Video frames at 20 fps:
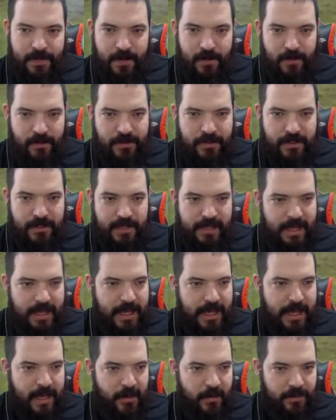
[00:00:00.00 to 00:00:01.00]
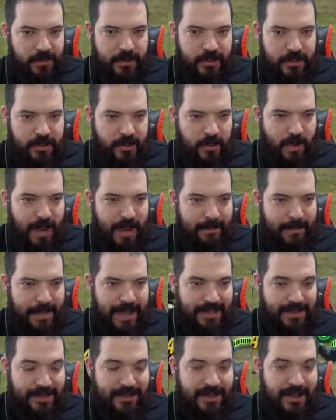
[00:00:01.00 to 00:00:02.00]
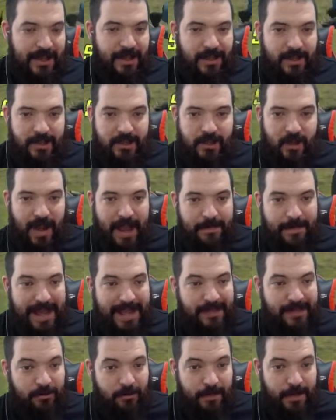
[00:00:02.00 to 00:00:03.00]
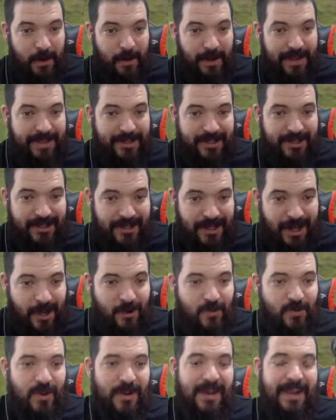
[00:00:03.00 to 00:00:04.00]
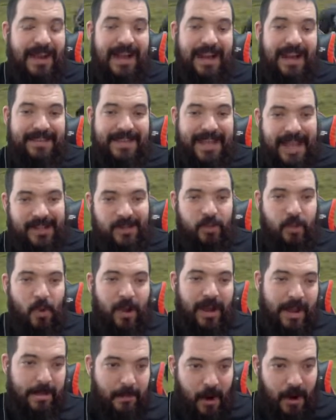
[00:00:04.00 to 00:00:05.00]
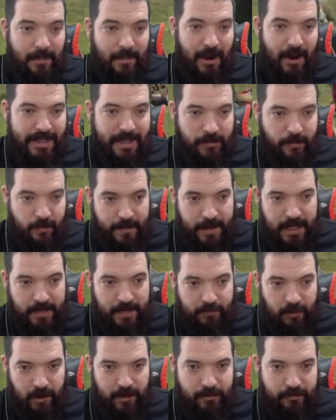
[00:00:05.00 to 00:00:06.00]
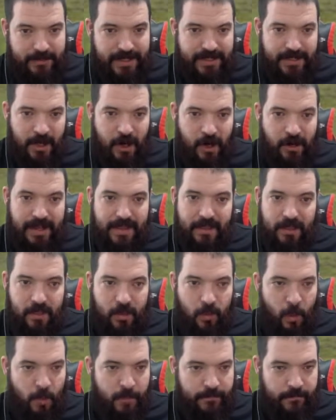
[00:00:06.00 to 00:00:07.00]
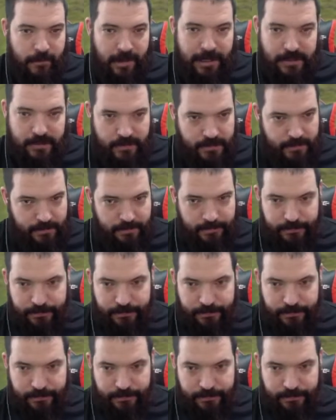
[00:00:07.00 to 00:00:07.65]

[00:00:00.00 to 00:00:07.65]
onto the two Ant-Mans. The two Ant-Mans are applying the slow, and that's why, in my mind, they're a bigger priority target than the Wolverines.